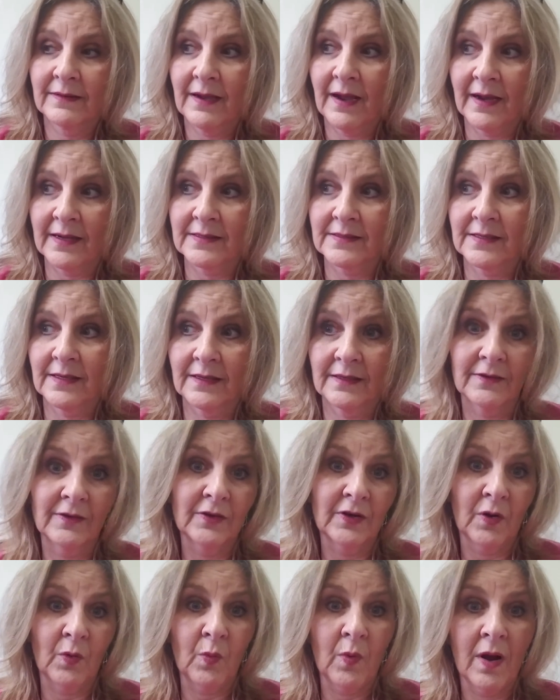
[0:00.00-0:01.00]
I said, you
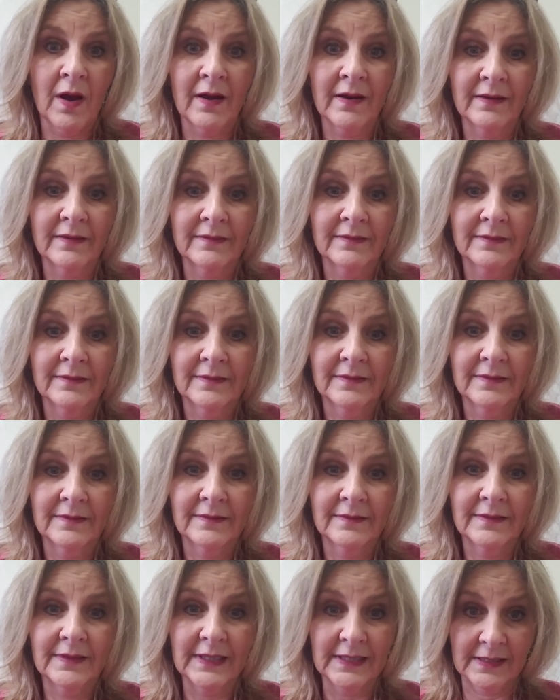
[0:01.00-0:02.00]
know what?
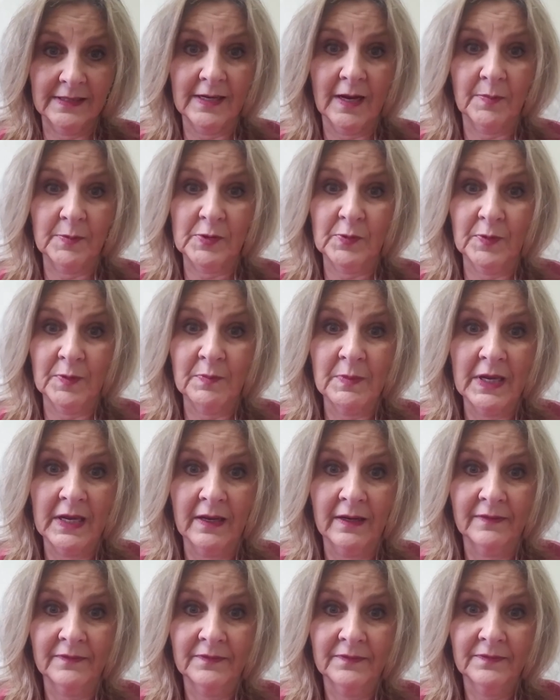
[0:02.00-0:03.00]
It stops with
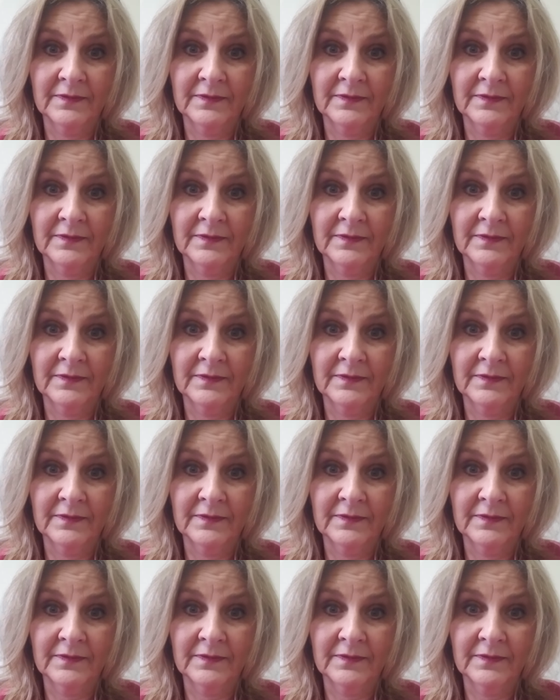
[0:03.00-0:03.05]
me.